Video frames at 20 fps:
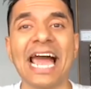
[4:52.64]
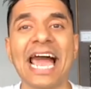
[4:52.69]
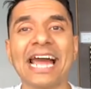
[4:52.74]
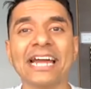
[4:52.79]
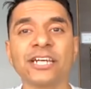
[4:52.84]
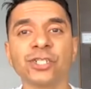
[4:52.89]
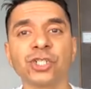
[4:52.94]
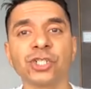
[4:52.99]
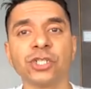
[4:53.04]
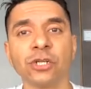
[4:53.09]

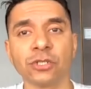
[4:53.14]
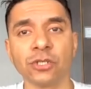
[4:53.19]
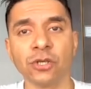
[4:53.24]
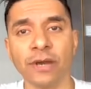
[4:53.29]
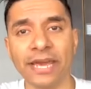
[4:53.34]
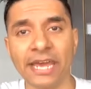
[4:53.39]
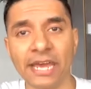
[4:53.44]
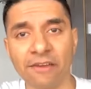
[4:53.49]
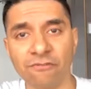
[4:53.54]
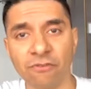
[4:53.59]
action on
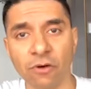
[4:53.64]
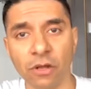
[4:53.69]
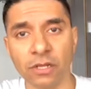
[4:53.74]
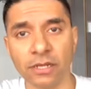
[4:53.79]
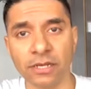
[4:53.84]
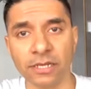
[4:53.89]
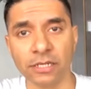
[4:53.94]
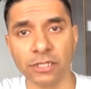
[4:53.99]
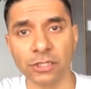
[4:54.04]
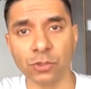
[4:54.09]
your hair
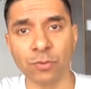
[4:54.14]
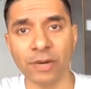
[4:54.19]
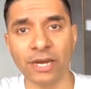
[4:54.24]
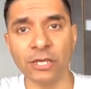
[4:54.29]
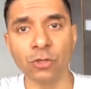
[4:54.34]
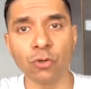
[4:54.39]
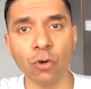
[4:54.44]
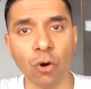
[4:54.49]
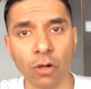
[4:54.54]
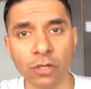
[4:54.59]
follicles. Why
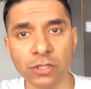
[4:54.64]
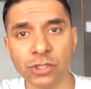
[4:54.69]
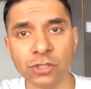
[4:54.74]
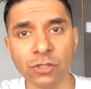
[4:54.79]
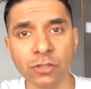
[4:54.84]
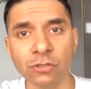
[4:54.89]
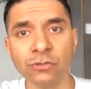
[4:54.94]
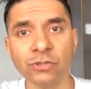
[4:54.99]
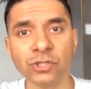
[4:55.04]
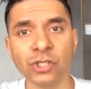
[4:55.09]
you
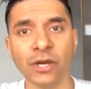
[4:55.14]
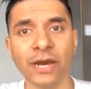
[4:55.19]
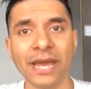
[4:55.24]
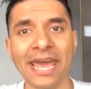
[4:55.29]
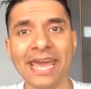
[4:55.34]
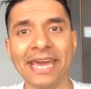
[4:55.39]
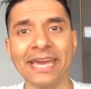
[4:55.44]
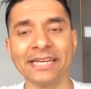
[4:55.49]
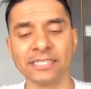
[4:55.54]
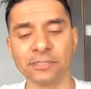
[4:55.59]
also lose your
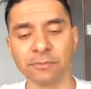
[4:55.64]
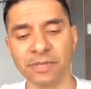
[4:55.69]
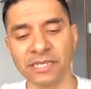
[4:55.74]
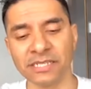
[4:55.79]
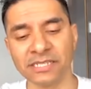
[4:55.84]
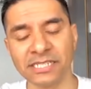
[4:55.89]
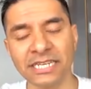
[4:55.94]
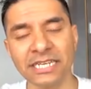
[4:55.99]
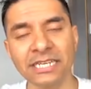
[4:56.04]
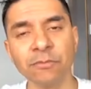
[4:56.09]
hair is
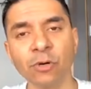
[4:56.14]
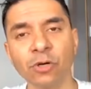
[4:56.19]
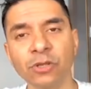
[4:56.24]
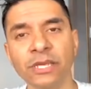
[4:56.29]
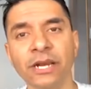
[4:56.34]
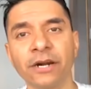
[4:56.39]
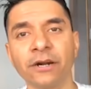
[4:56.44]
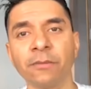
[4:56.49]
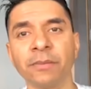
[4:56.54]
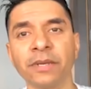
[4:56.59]
because
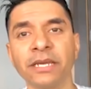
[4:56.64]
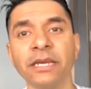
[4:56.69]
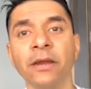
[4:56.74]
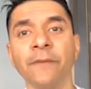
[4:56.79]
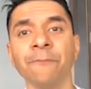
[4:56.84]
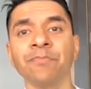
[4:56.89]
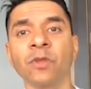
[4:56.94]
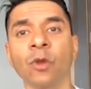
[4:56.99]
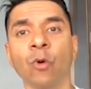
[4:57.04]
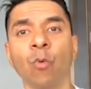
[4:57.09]

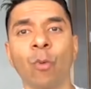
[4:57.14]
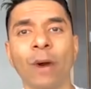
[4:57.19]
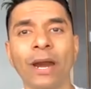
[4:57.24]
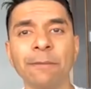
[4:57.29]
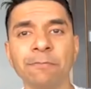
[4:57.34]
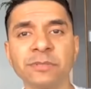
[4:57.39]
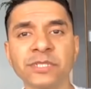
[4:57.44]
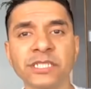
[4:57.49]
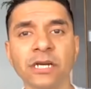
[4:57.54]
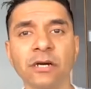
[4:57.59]
chemotherapy
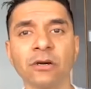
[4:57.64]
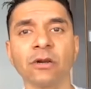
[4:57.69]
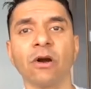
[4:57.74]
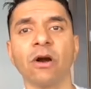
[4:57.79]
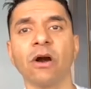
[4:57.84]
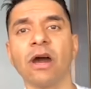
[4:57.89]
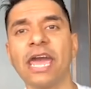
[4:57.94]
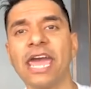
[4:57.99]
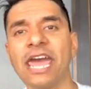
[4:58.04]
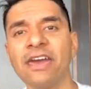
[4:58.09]
wipes
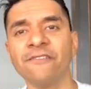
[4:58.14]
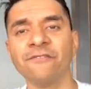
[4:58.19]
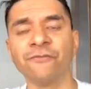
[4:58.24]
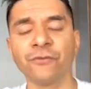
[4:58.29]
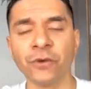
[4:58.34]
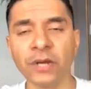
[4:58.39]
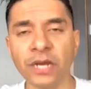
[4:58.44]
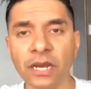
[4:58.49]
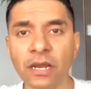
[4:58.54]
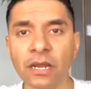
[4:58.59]
out
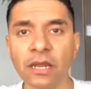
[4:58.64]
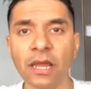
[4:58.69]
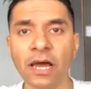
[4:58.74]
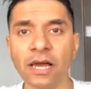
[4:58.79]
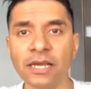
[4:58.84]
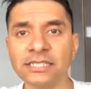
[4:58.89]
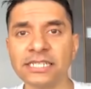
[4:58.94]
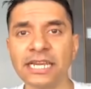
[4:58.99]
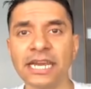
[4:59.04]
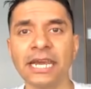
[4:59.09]
every
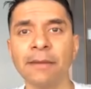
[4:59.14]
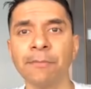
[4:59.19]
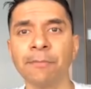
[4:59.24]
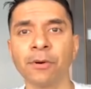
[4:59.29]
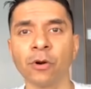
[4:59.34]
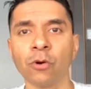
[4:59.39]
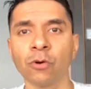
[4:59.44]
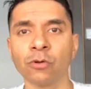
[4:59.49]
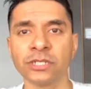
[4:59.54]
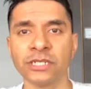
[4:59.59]
class A
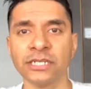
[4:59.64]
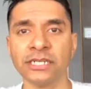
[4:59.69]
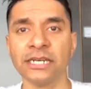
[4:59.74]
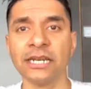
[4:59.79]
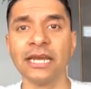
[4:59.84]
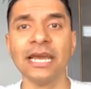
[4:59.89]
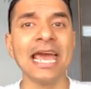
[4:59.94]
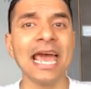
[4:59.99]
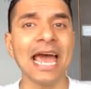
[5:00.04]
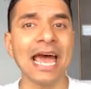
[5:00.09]

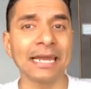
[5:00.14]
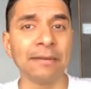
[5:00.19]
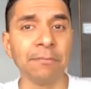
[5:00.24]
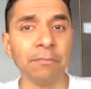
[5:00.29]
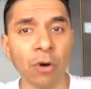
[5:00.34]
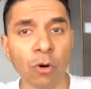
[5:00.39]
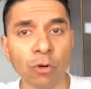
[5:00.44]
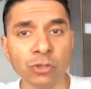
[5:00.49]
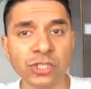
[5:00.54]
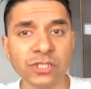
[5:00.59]
protein
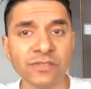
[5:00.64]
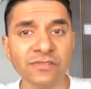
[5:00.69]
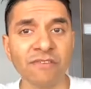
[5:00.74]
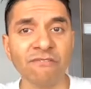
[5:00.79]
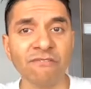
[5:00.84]
and most